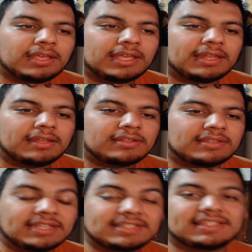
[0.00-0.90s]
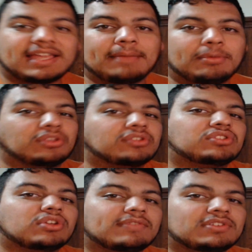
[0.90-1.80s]
it thinks I'm on the
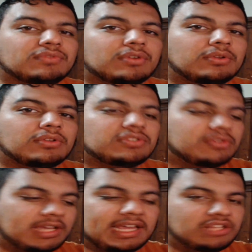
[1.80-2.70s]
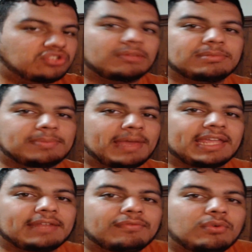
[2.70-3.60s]
service road, so it kind of jumps back and